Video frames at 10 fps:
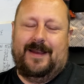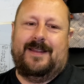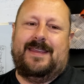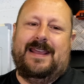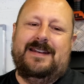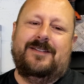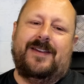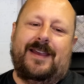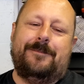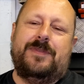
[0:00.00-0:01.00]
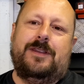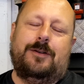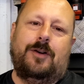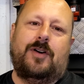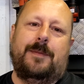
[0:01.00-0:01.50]
At the end of it, you'd
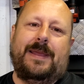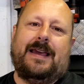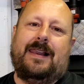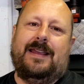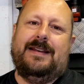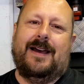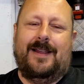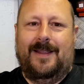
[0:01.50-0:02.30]
look a bit cleaner,